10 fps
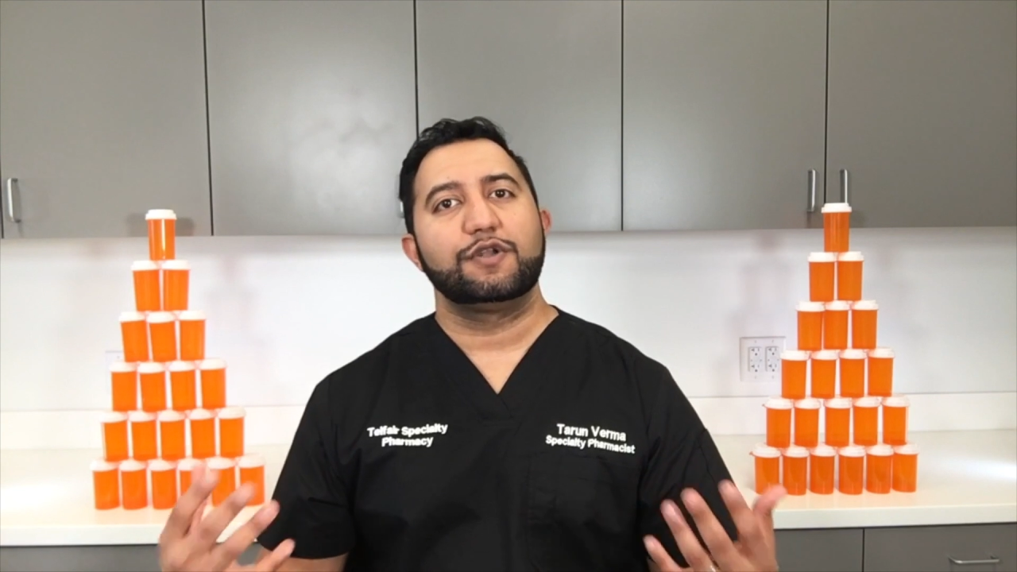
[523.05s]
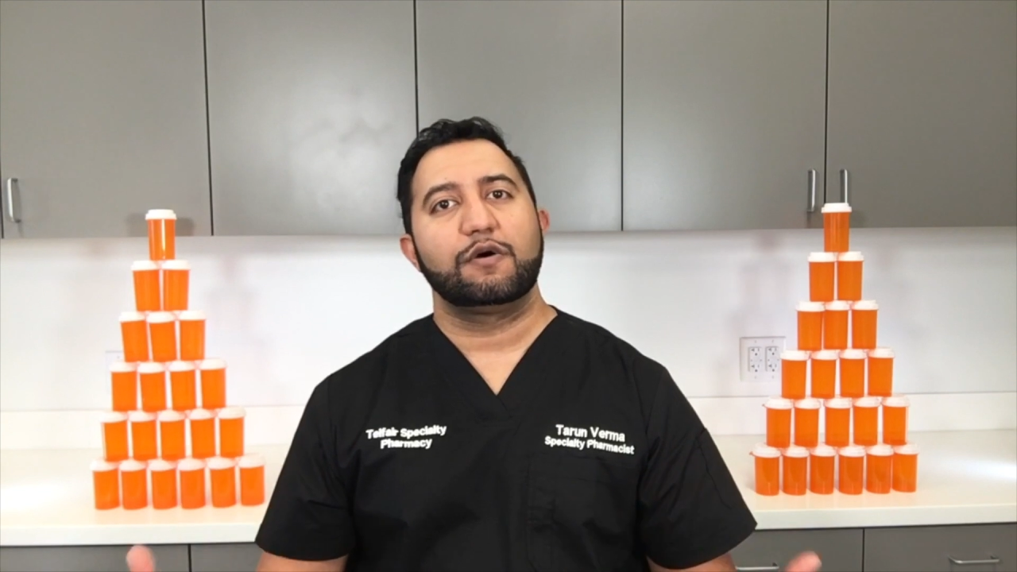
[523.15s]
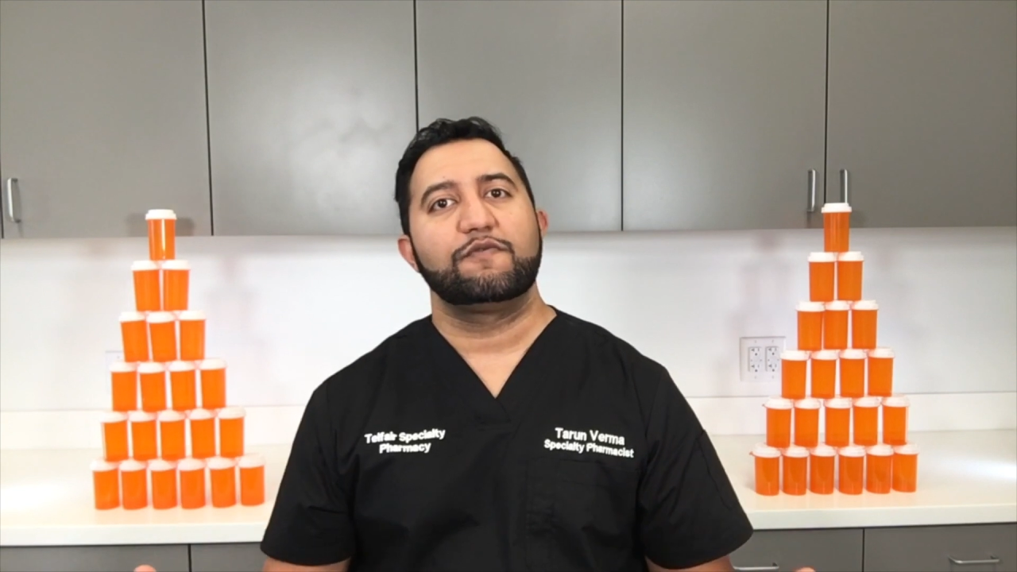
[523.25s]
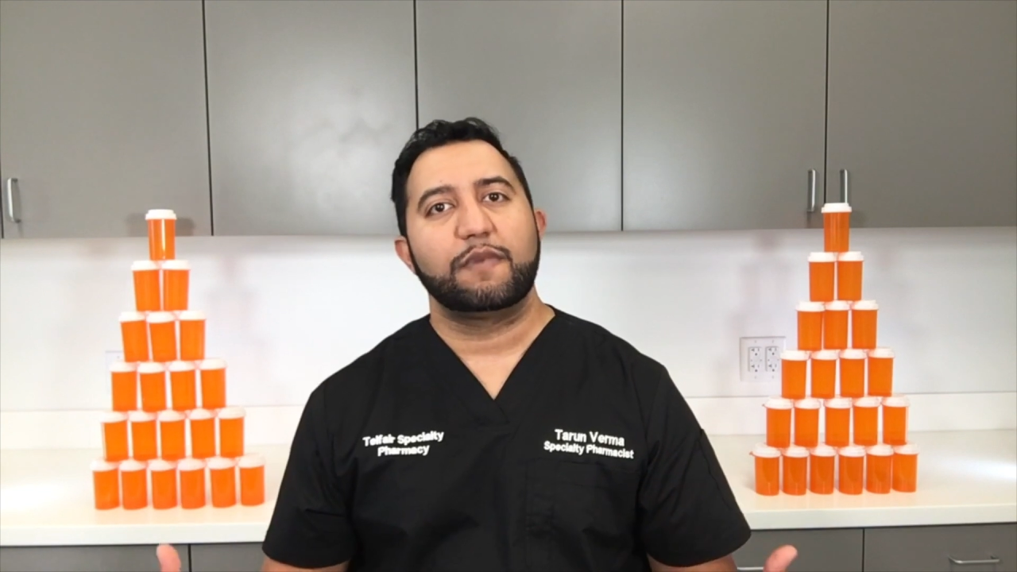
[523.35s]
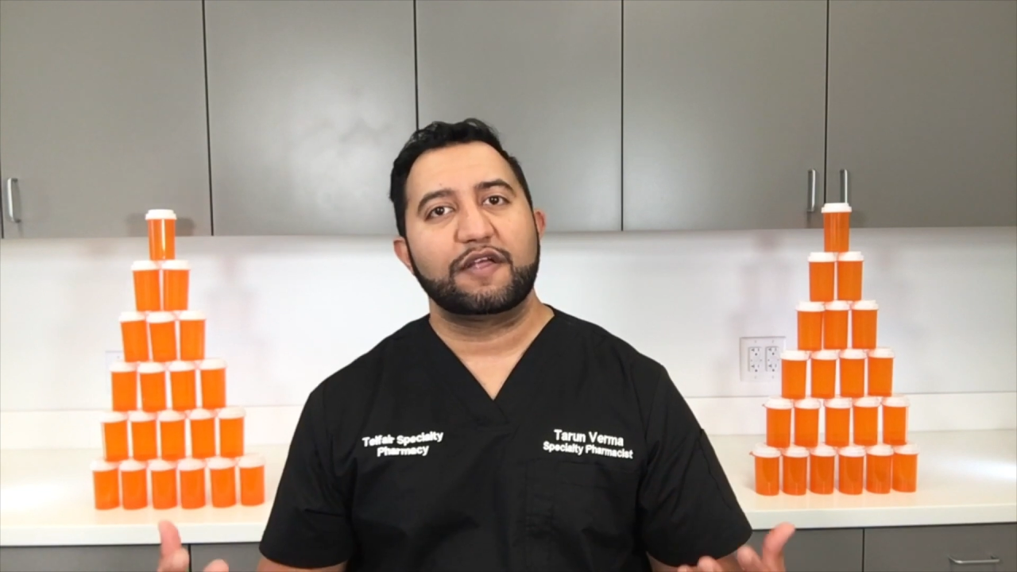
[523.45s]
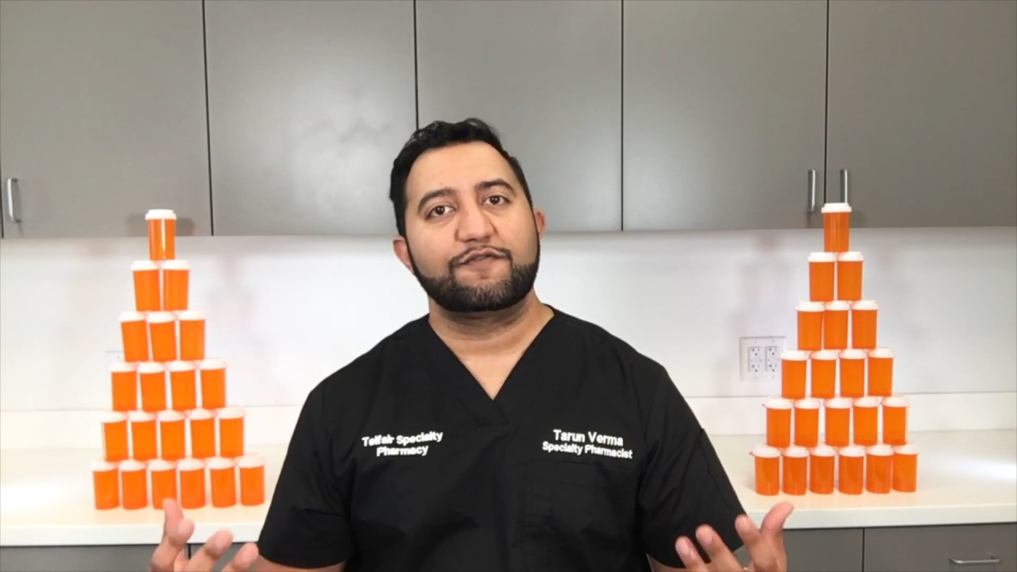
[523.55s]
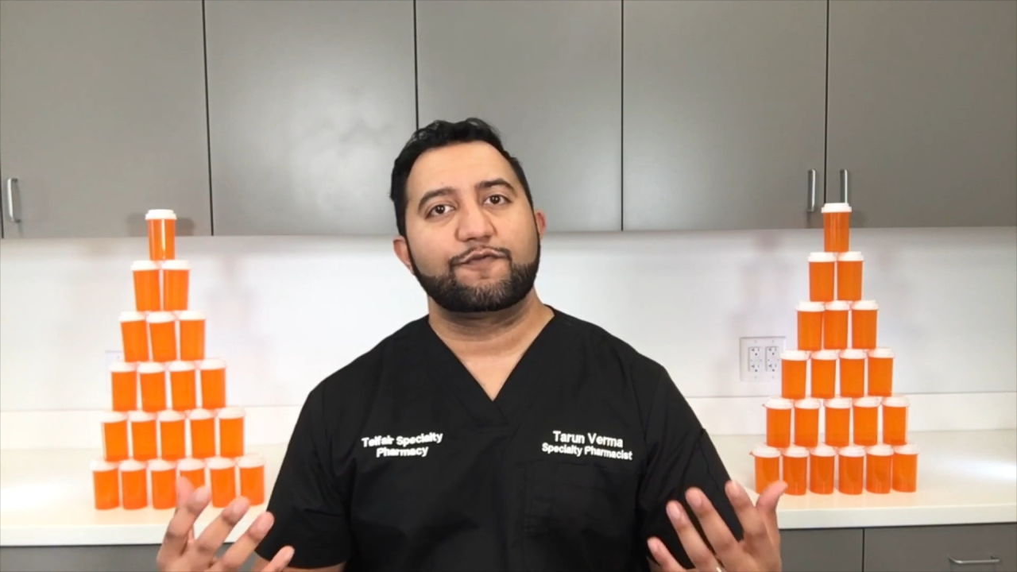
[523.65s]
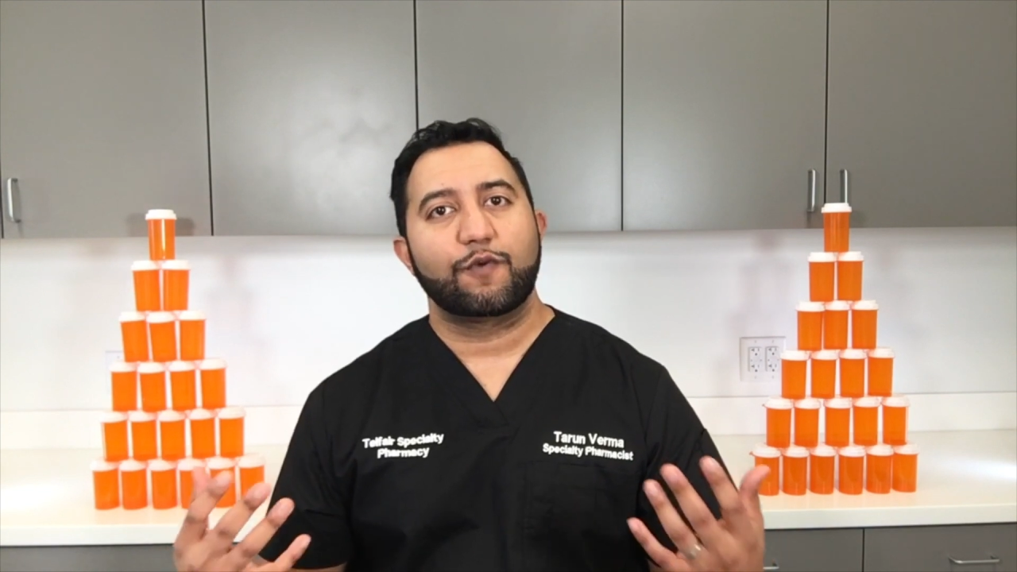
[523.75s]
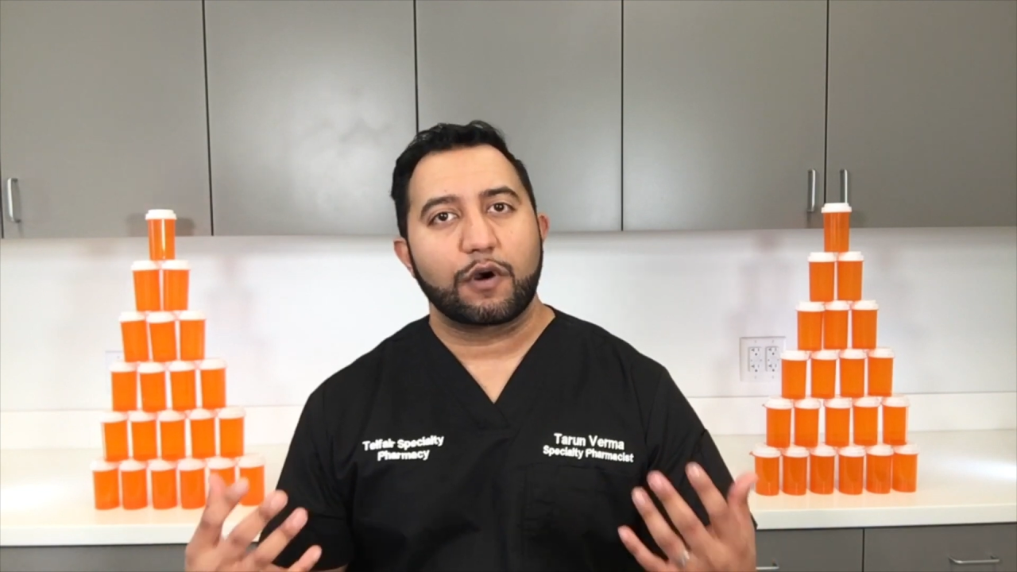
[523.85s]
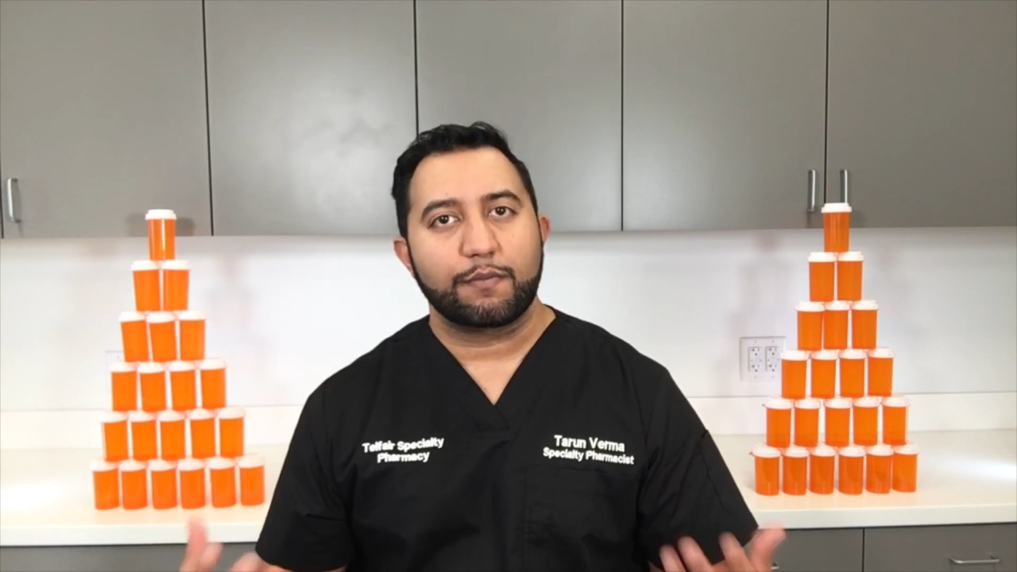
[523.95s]
know of
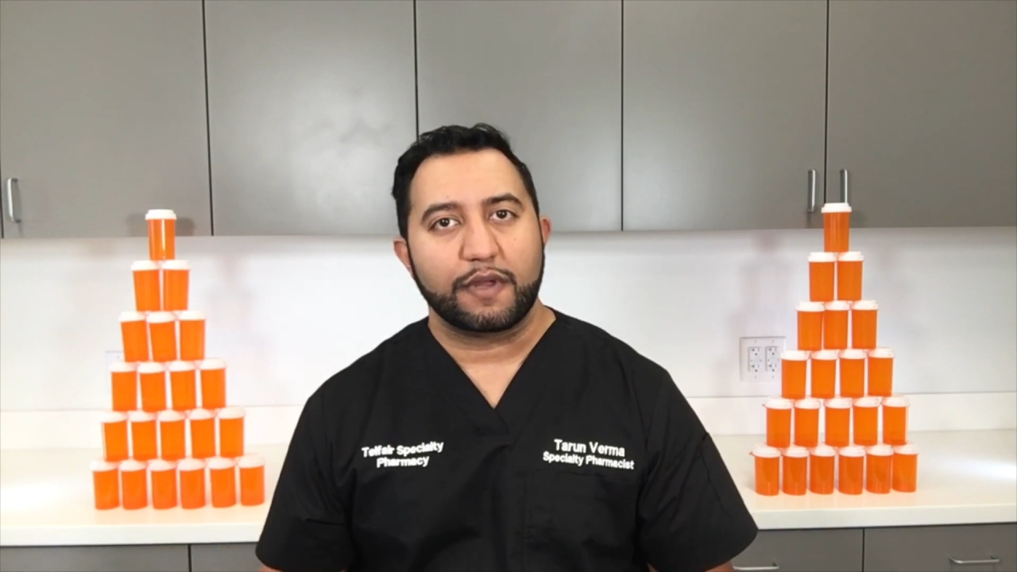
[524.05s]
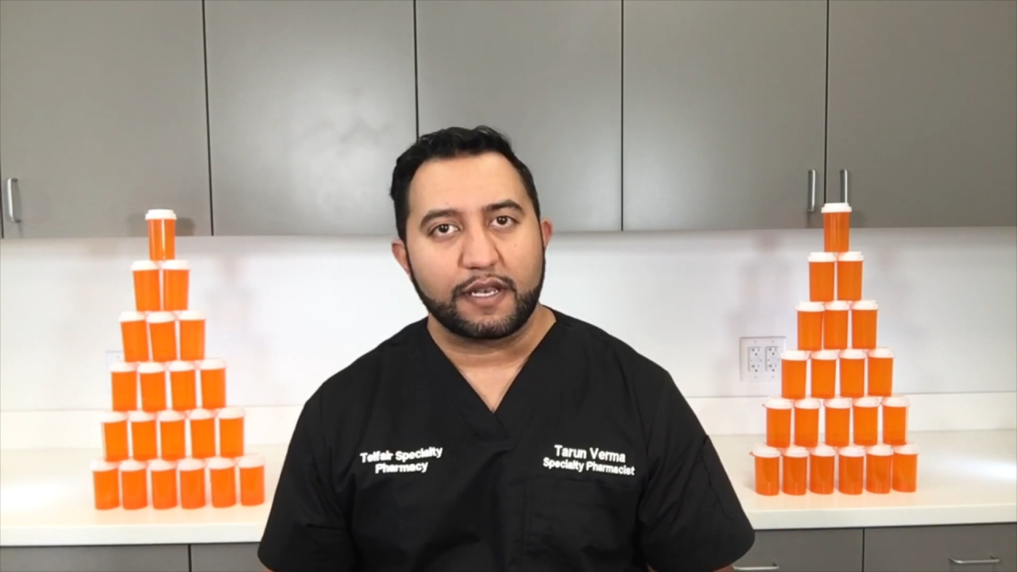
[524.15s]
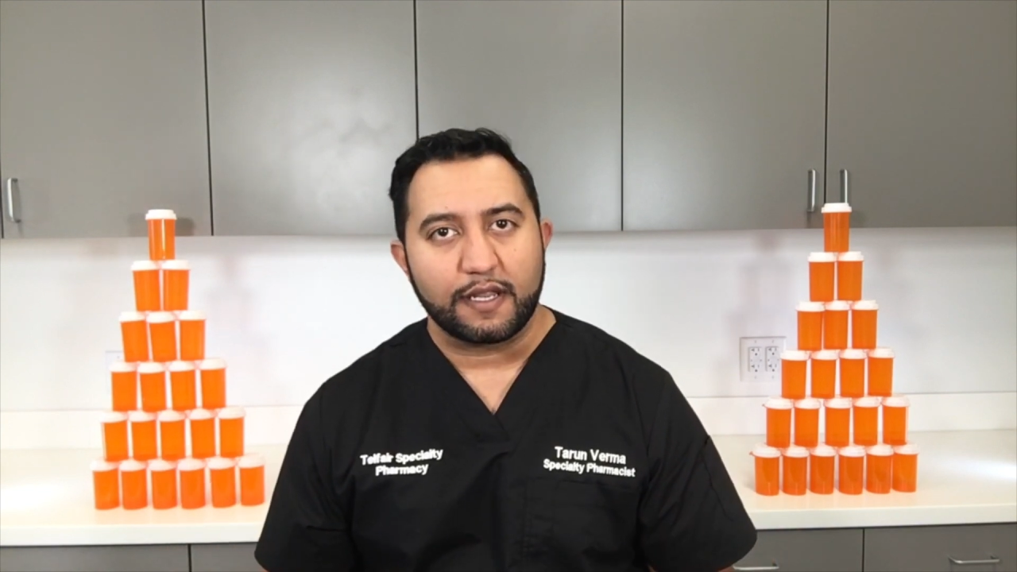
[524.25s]
metformin.